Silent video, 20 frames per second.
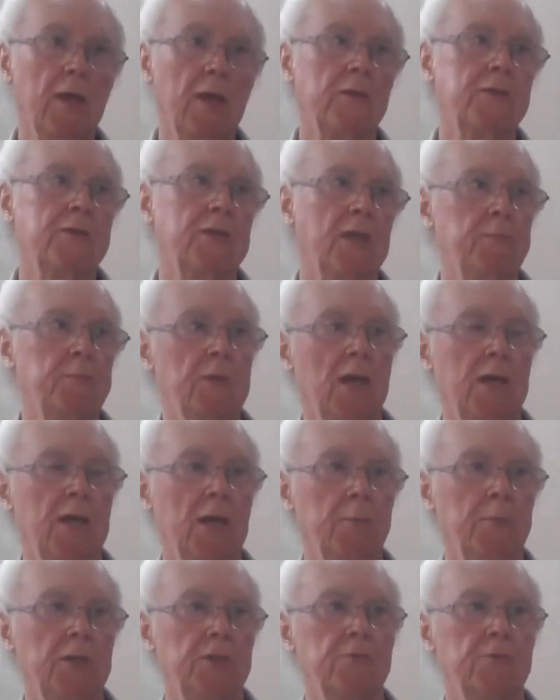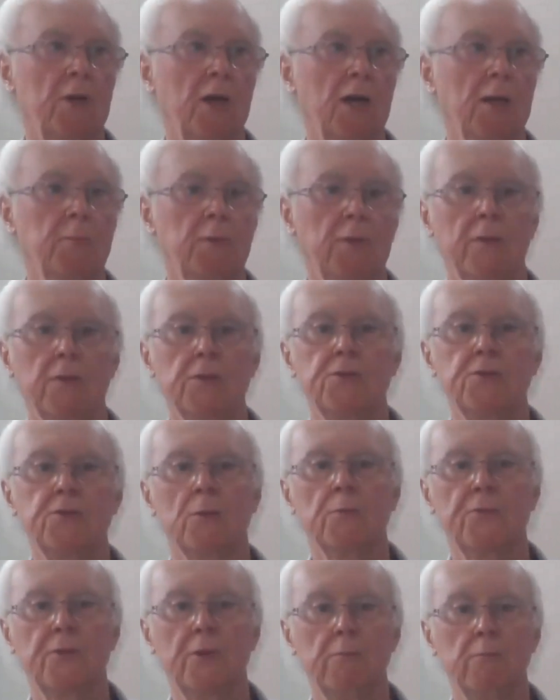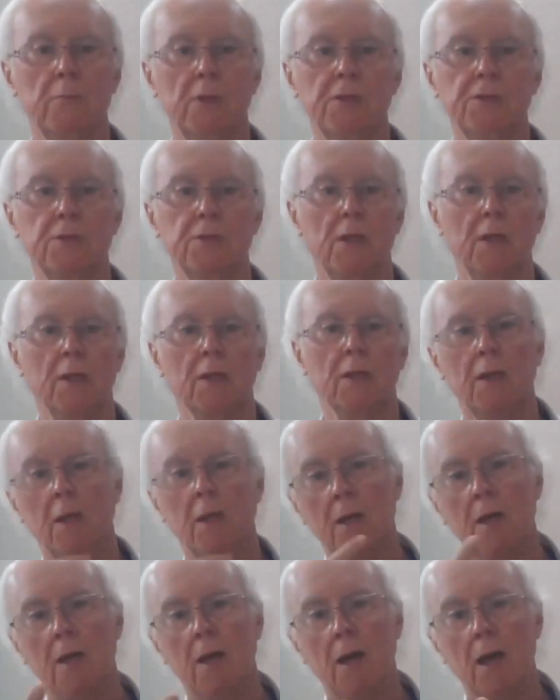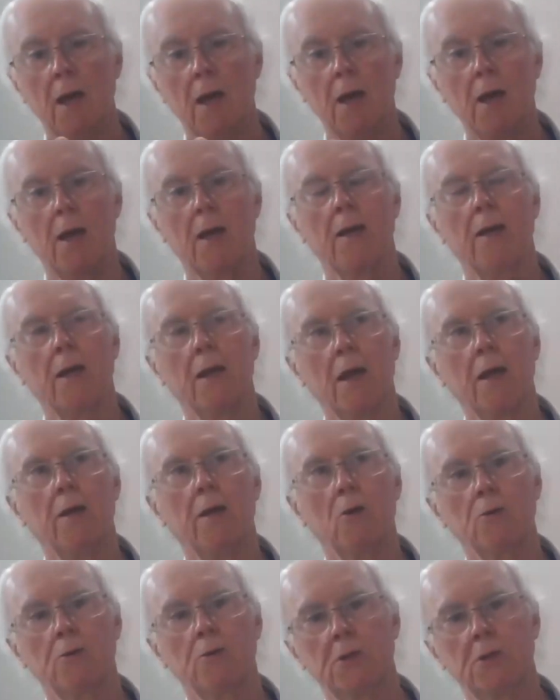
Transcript: so you get the team dynamics right, but there's something missing. And I